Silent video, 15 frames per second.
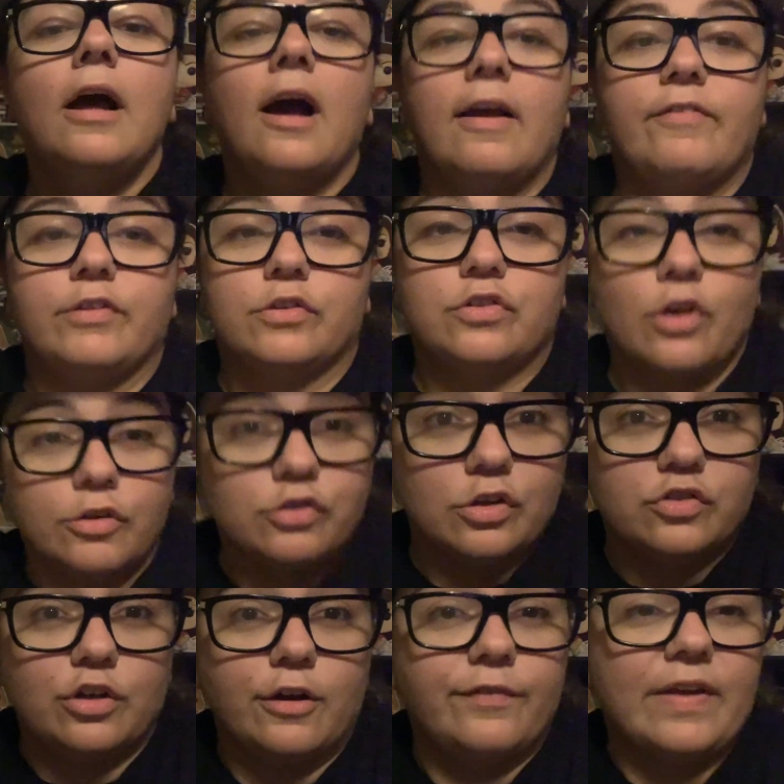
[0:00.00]
I feel so
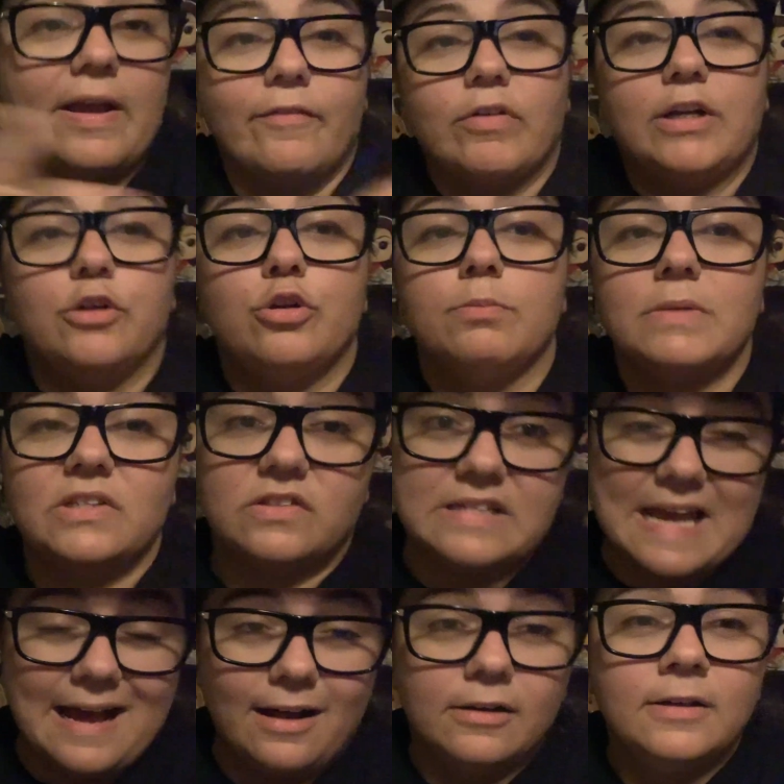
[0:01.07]
sorry for everyone who missed
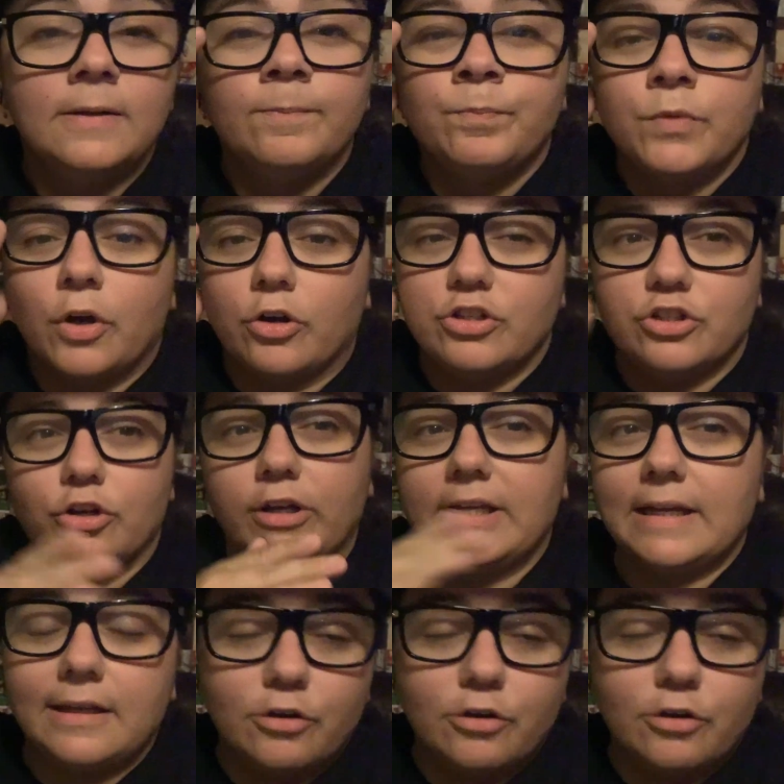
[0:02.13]
out on, you know, getting